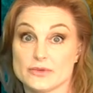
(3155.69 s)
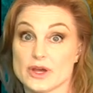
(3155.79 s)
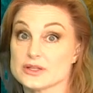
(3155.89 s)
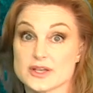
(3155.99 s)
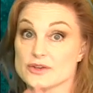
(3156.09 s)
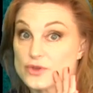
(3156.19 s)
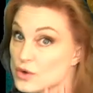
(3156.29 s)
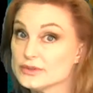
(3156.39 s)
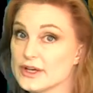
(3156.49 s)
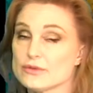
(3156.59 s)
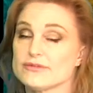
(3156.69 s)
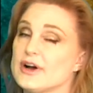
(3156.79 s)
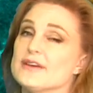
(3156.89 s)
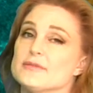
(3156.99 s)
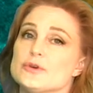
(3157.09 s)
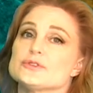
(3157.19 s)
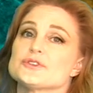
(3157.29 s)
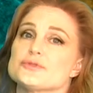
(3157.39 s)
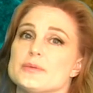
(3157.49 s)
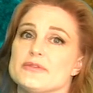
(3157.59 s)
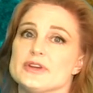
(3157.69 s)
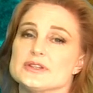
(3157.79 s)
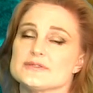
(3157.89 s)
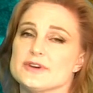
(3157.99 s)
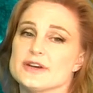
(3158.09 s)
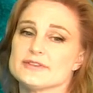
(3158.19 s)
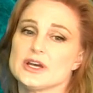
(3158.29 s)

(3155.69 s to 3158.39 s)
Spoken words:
Okay, the scales only go to 5. The most extreme event is 5.